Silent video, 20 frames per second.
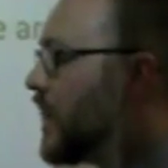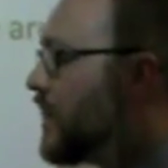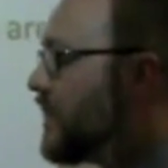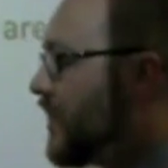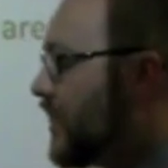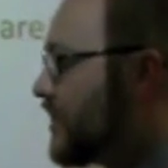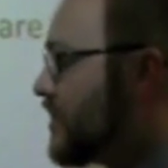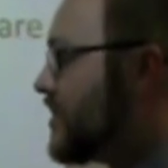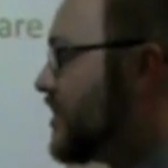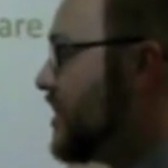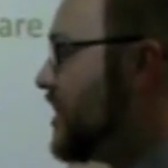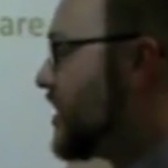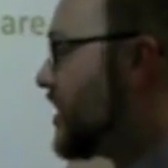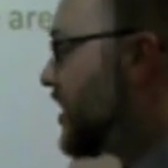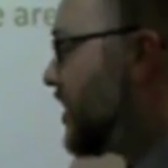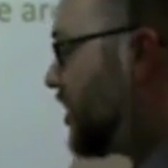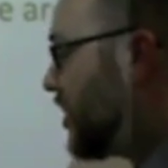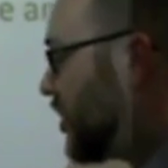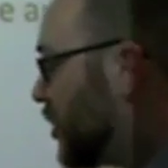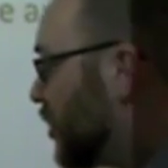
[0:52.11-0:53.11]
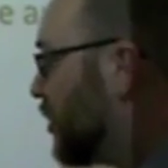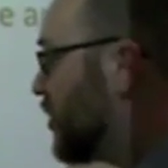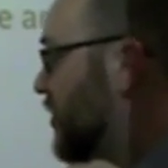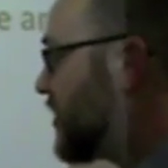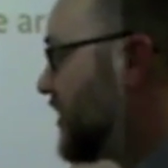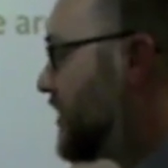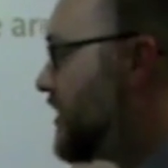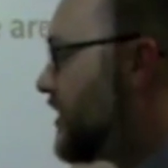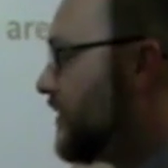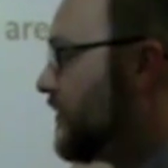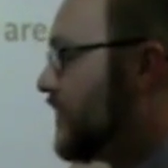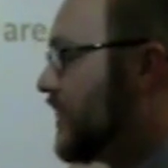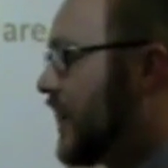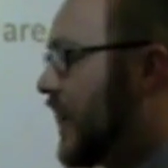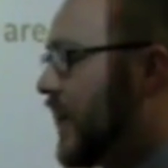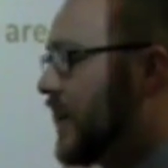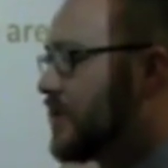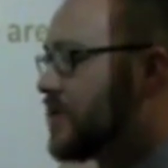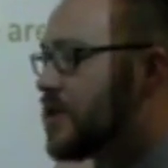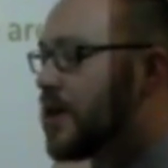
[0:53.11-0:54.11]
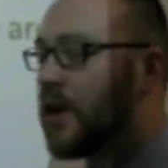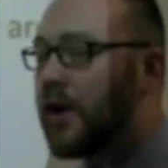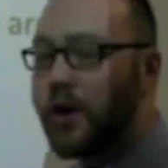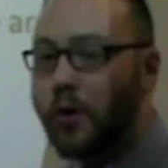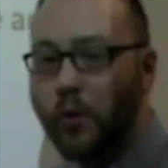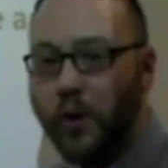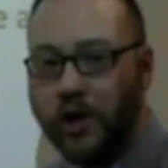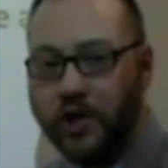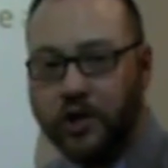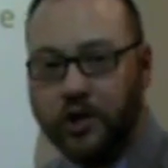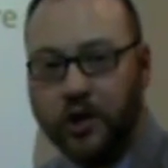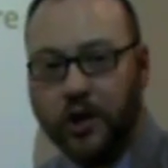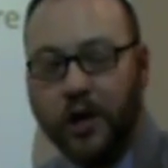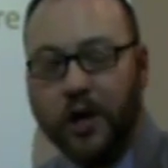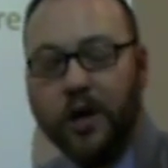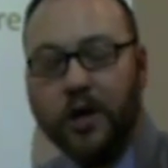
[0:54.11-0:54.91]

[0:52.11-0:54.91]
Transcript: There's the accusative case, which